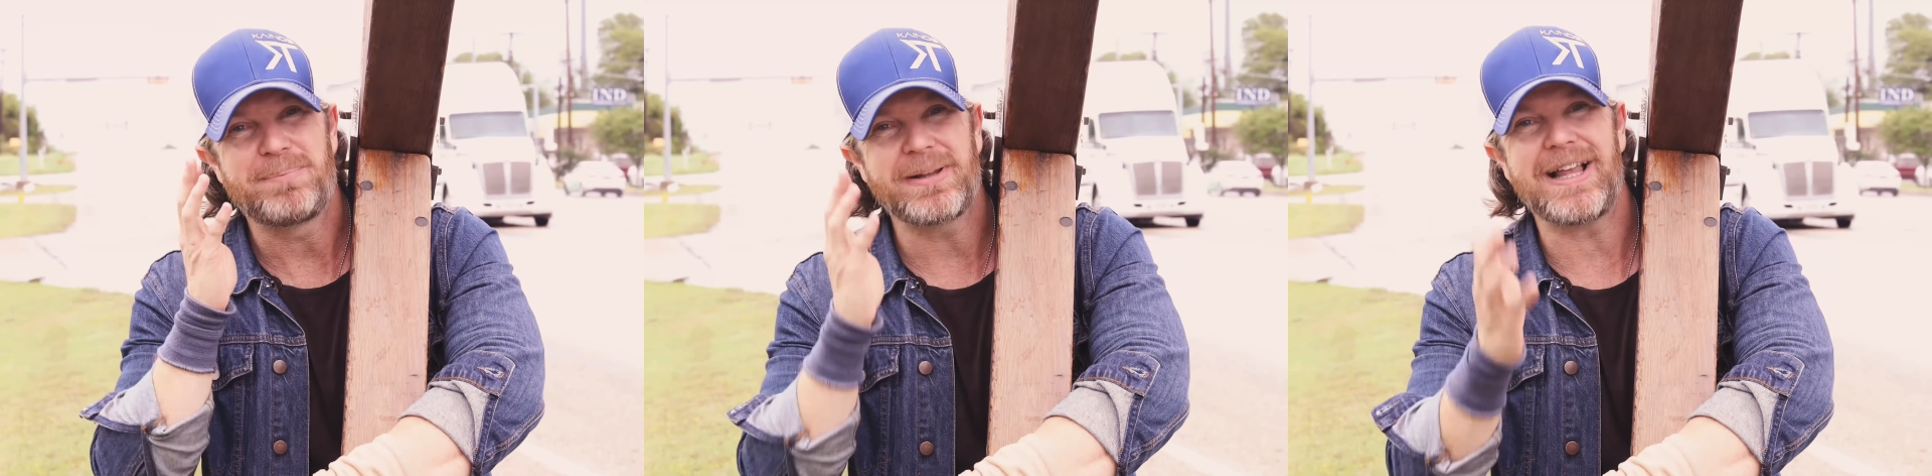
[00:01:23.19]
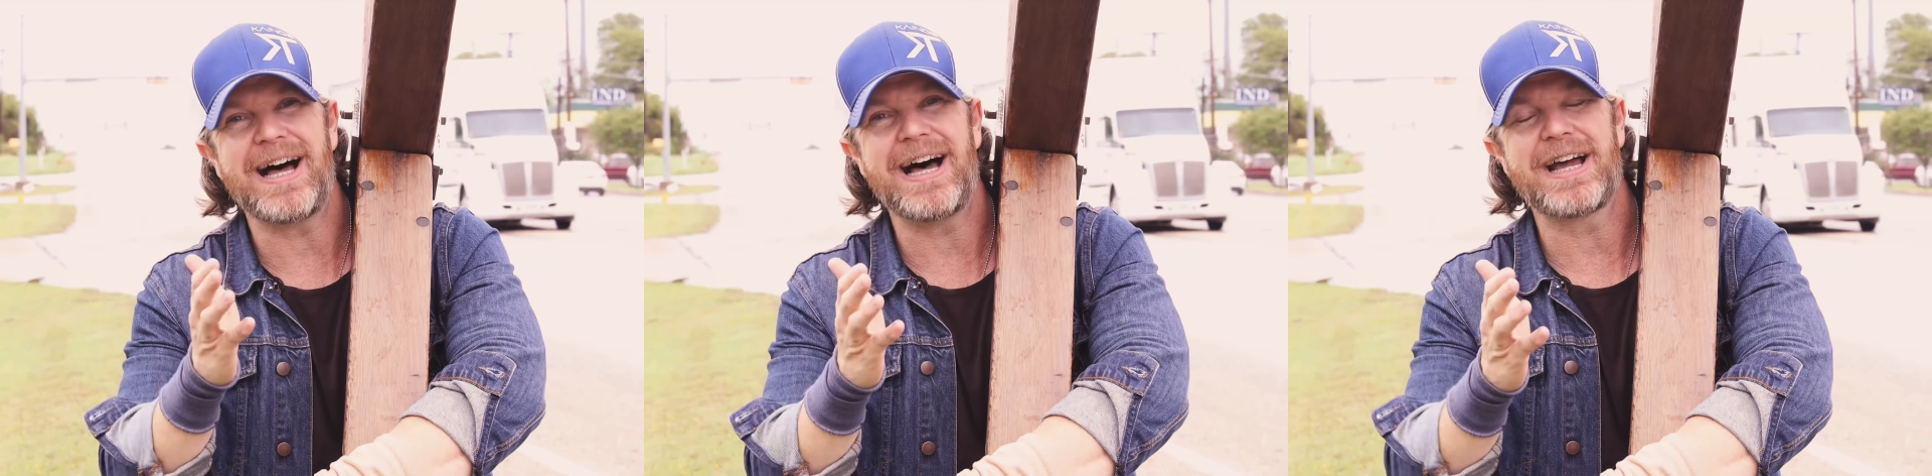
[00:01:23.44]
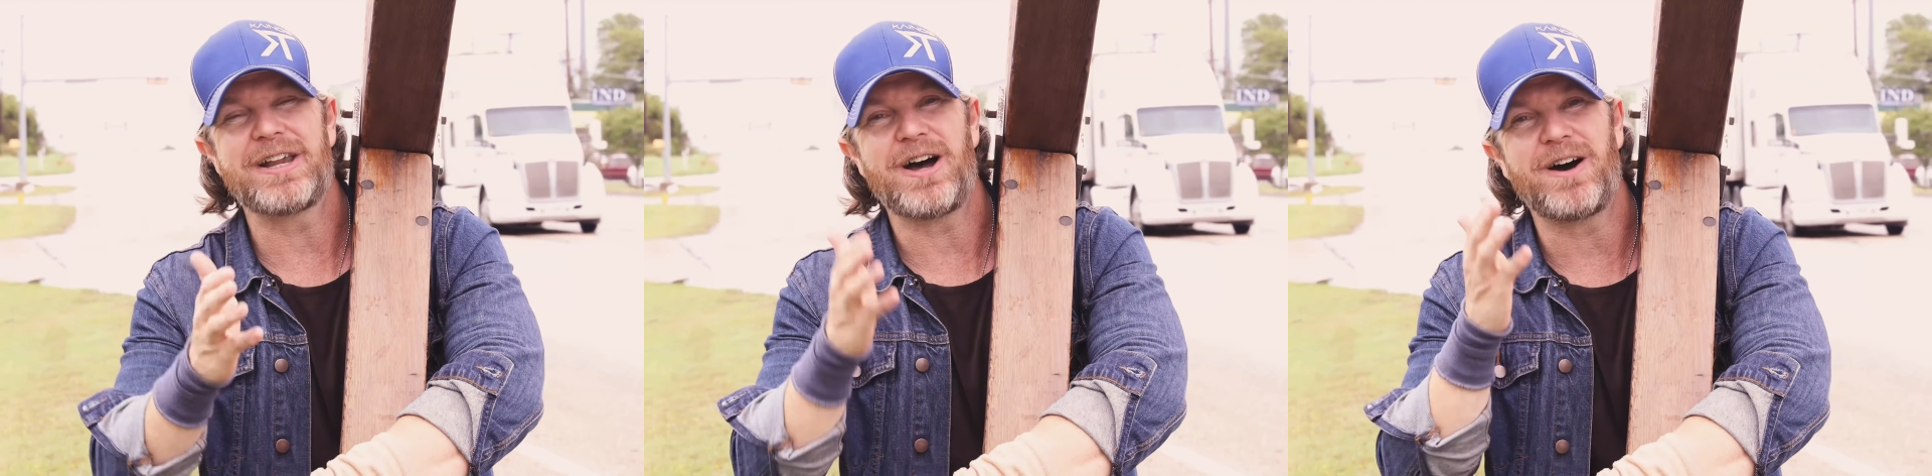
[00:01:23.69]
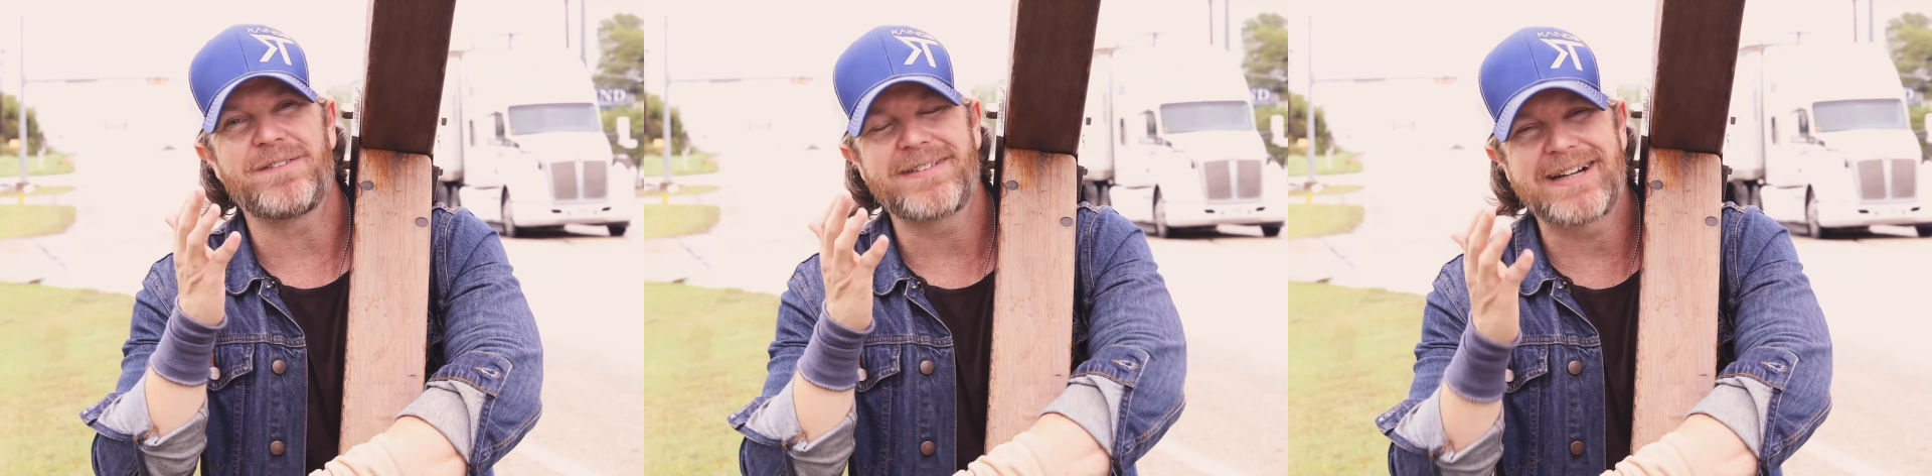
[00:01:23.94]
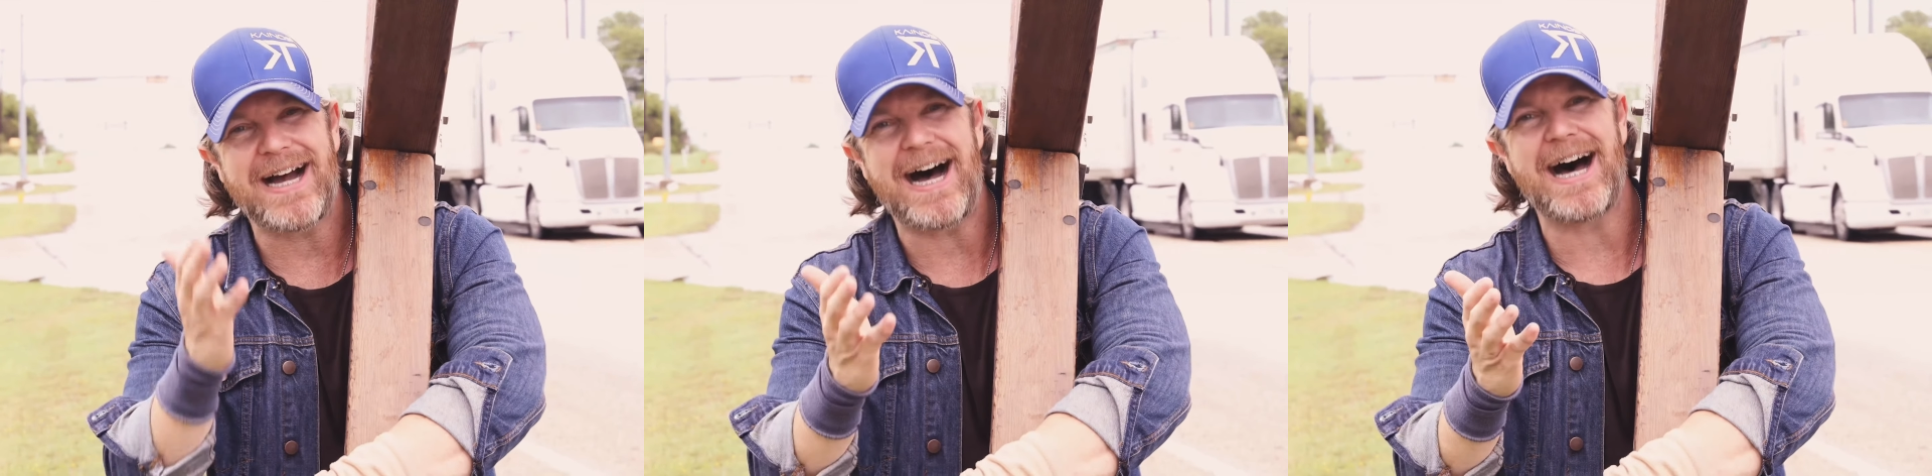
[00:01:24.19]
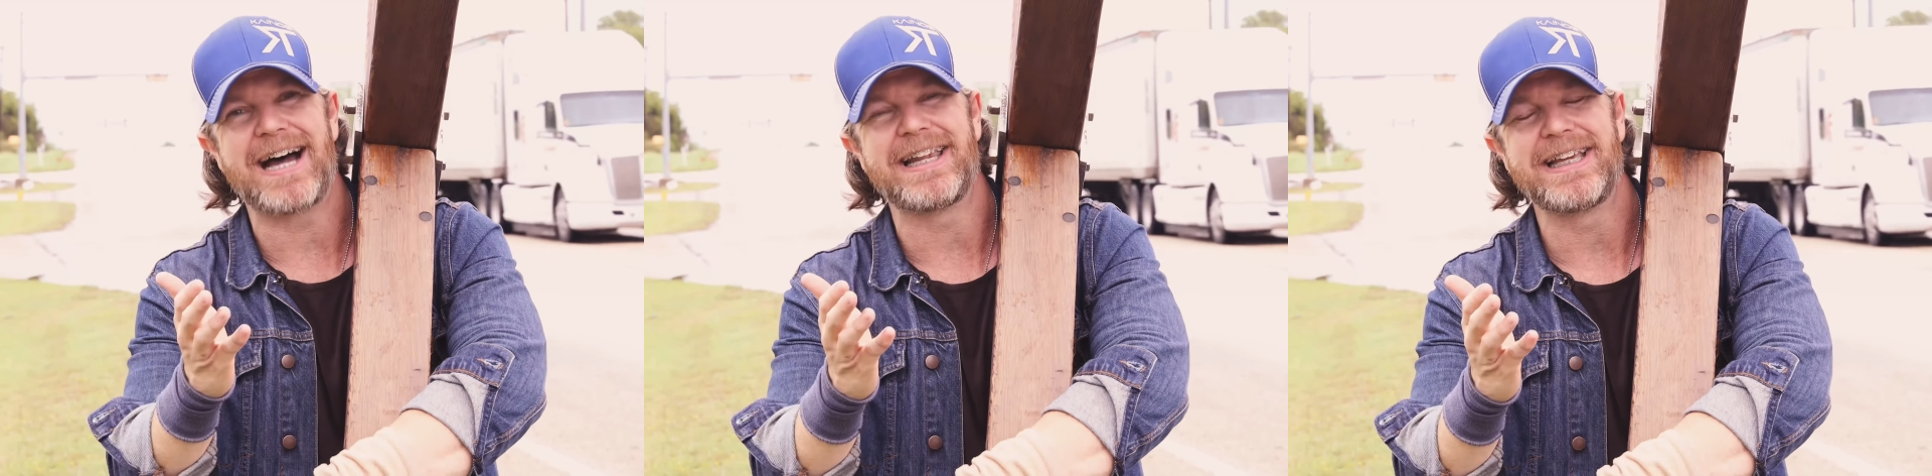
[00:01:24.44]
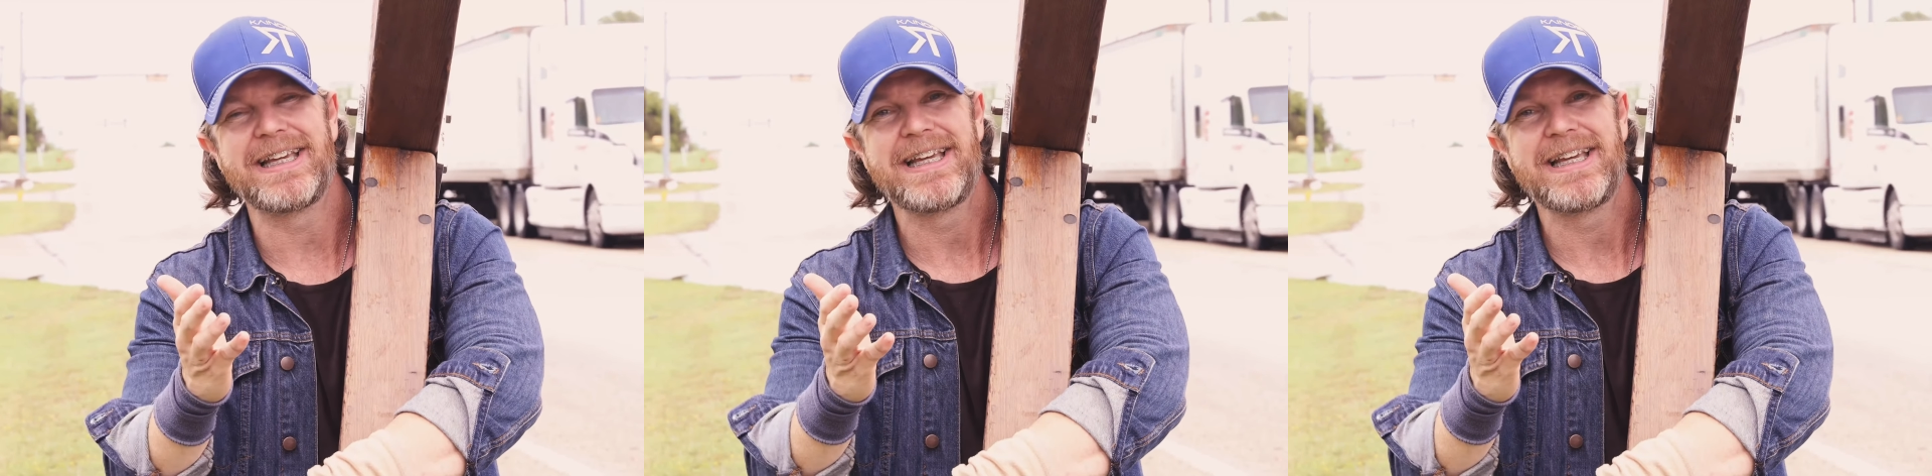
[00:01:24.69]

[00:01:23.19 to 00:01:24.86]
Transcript: blood of God.